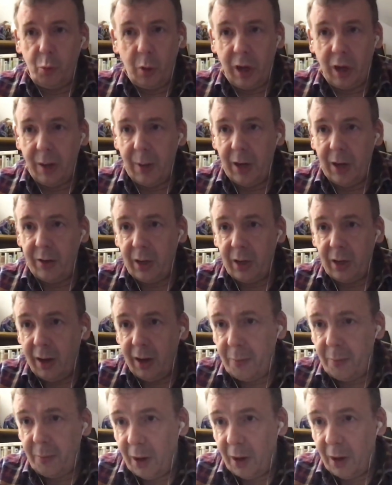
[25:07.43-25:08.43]
talking about
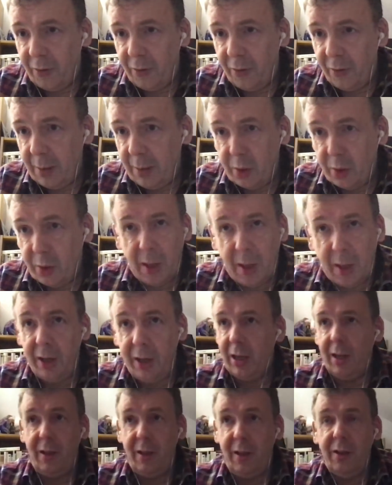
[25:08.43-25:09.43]
a famous
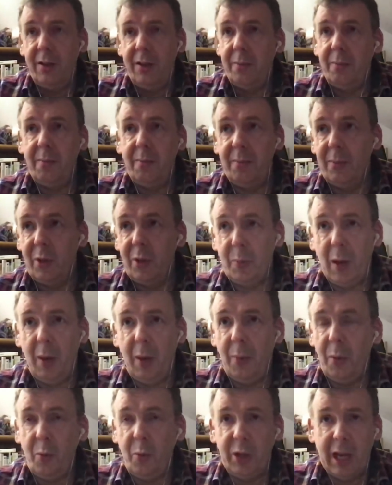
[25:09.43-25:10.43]
party that
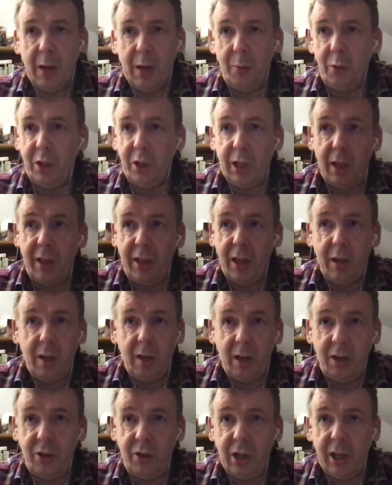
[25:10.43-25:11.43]
Spellman was at, which I think
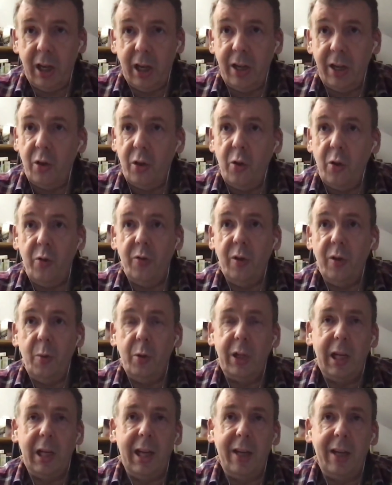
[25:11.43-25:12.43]
J. Edgar Hoover
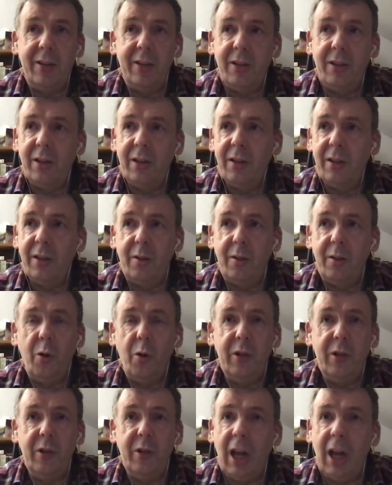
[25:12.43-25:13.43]
was at and Gore
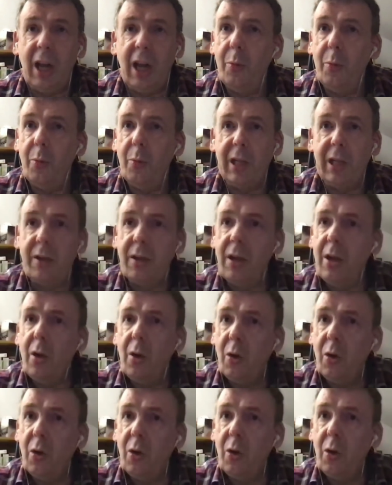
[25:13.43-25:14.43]
Vidal was at.
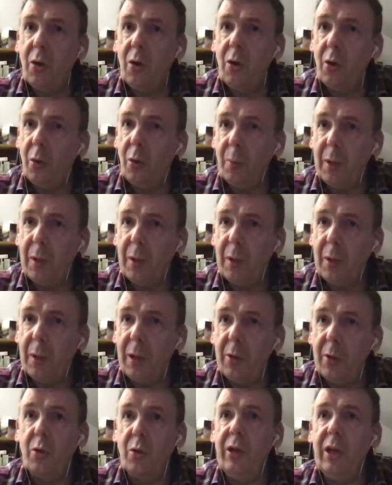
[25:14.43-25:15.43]
Maybe it
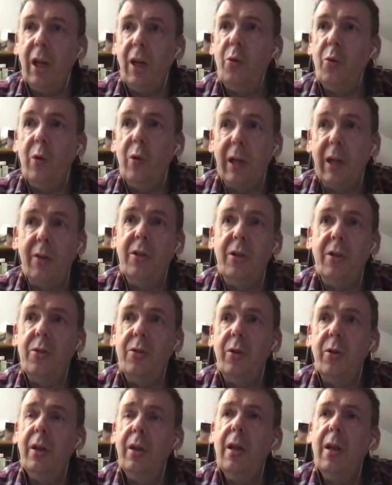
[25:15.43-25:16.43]
was Gore Vidal who
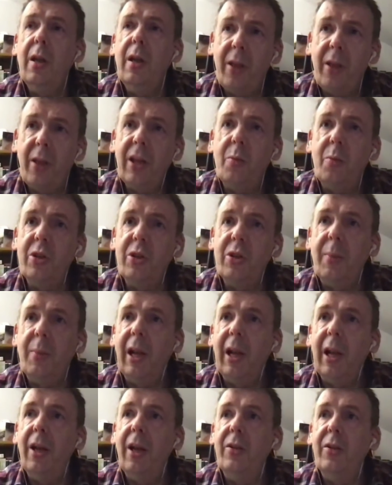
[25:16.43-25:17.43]
recounted the story, the
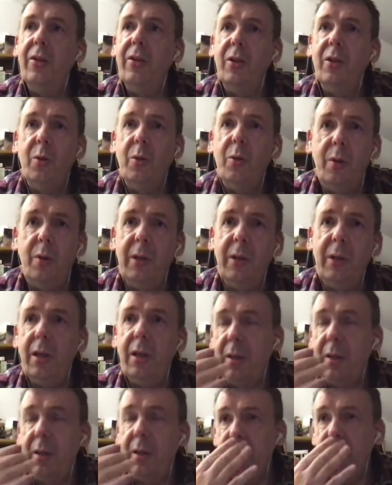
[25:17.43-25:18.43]
dancer who had been
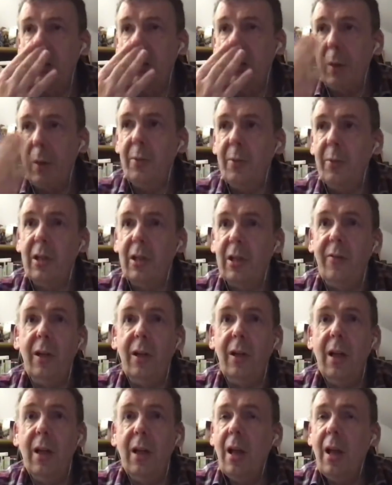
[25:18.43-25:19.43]
Spellman's lover.
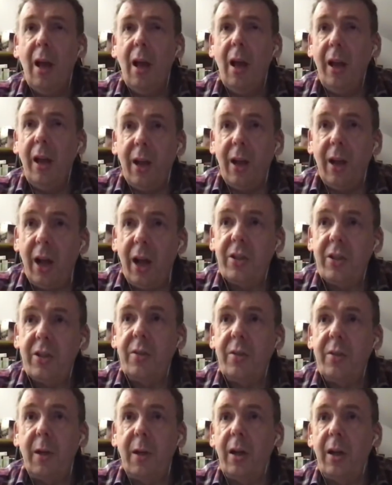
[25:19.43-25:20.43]
And I
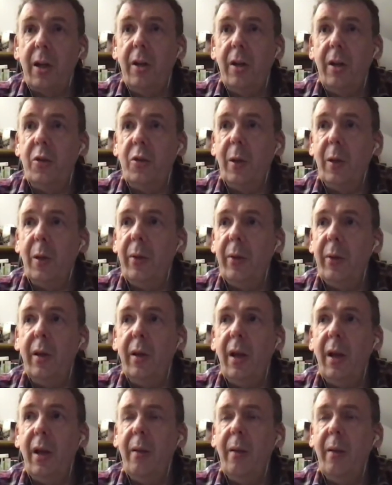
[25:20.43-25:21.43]
asked Cardinal
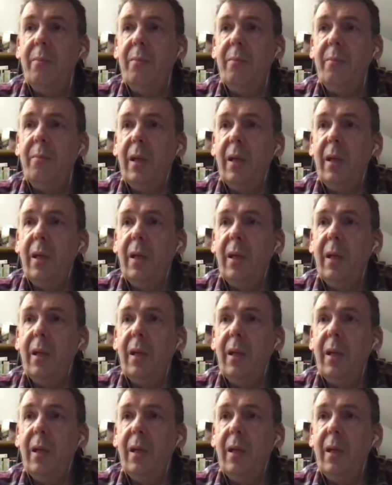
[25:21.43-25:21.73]
Spellman,